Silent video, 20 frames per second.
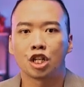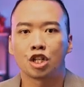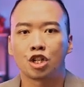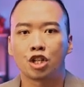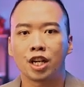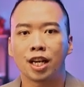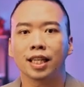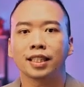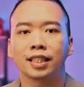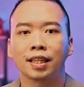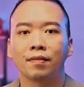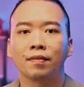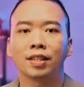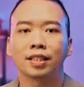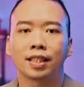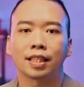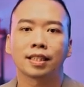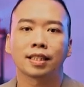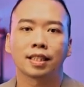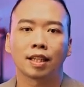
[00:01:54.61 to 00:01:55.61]

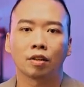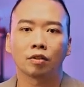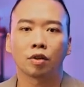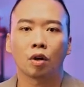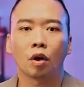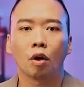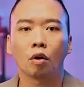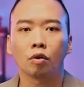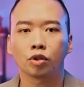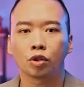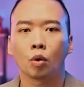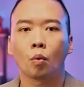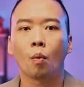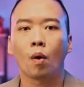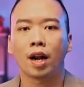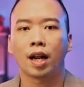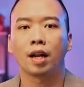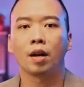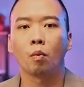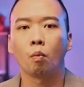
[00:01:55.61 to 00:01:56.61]
GS76 Stealth also
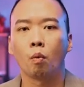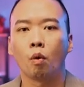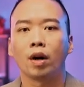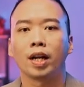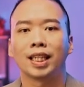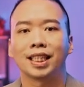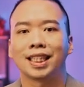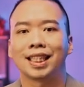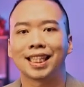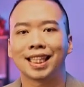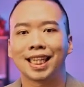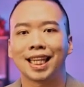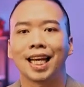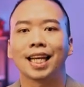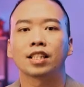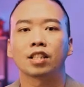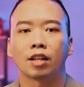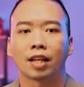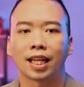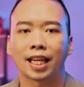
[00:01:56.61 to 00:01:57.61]
won an award in
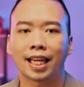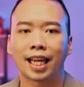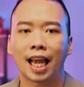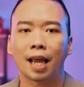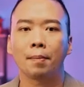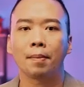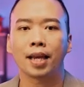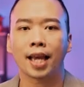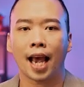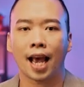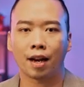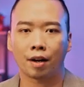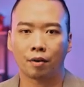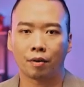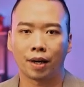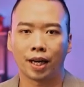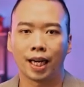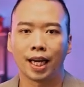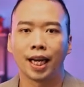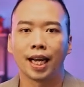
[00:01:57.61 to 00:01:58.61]
CES on the gaming
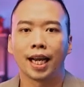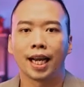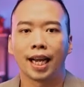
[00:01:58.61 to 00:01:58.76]
category.